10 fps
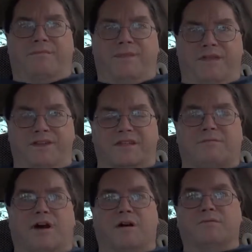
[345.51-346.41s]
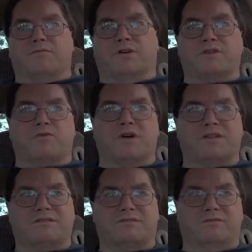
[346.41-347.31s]
I think the problem was
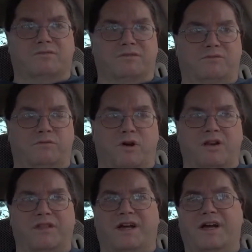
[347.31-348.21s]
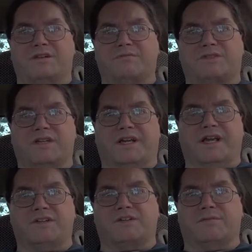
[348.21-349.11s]
one of the items said
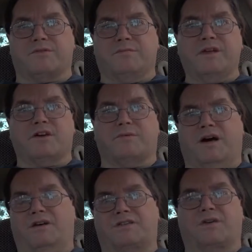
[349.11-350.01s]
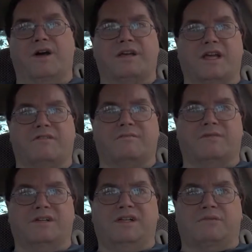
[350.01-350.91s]
can't ship to a P.O. box. So I gave them
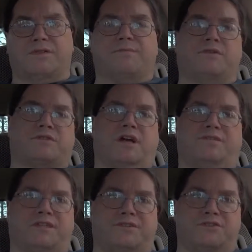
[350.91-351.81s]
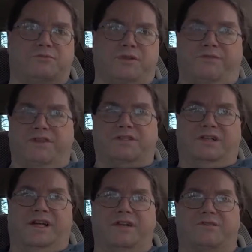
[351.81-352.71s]
what the post office says to do, put the
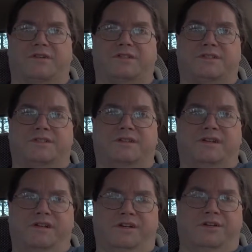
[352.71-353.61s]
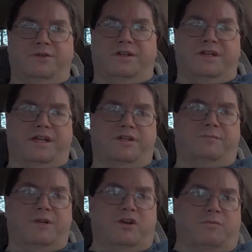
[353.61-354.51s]
physical address, unit, and your
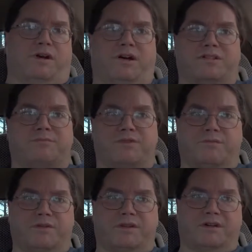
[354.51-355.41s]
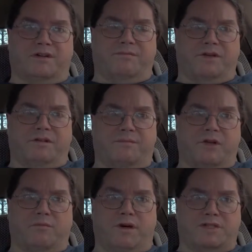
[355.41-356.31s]
P.O. box, and put the
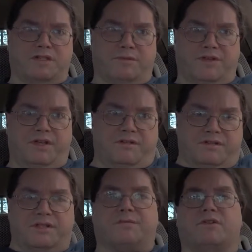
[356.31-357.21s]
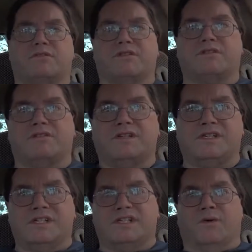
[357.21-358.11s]
P.O. box number at the end of the zip code too.
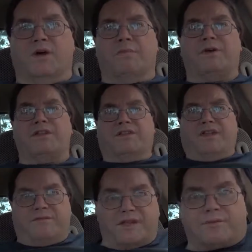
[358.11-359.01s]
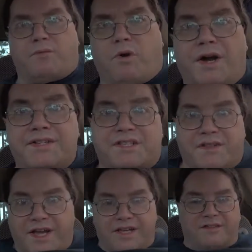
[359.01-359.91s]
Well, apparently they were wise to
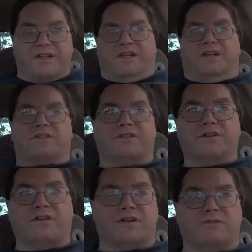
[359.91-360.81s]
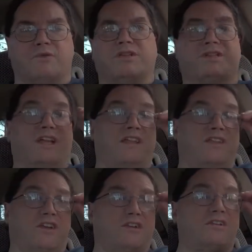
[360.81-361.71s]
that, and they canceled the order.
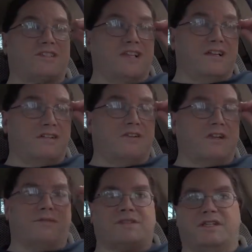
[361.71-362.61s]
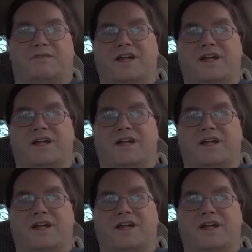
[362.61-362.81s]
They couldn't have said, give us a different